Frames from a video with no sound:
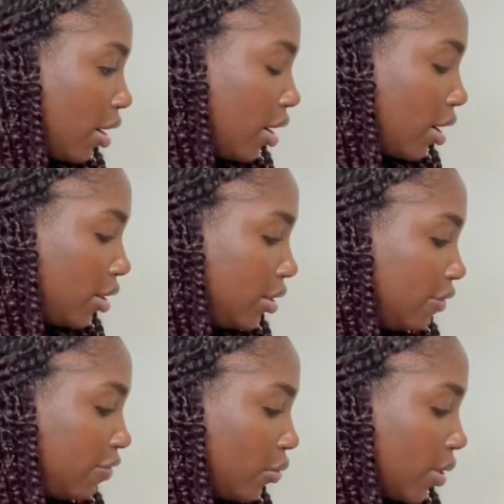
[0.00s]
on
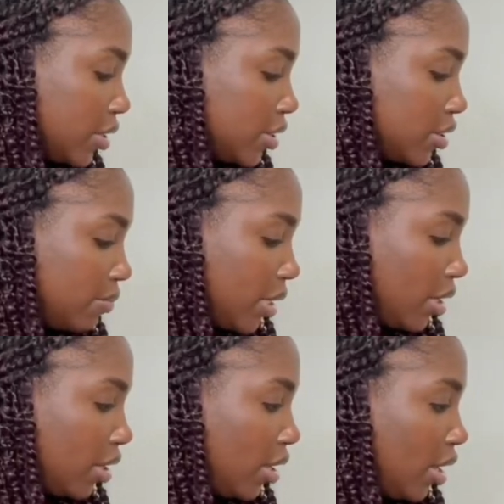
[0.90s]
if you want it to be
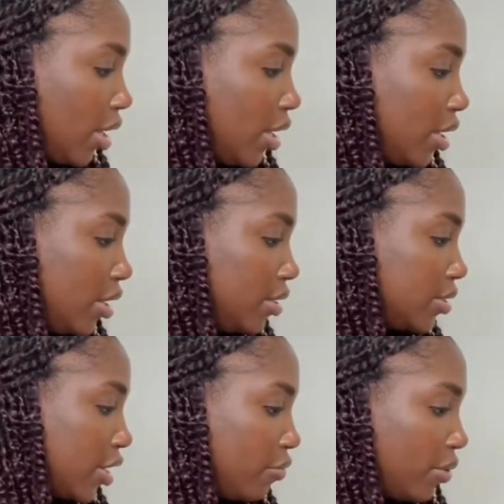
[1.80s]

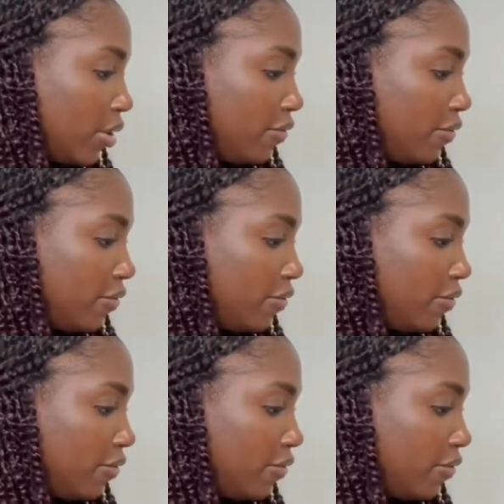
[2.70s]
heated real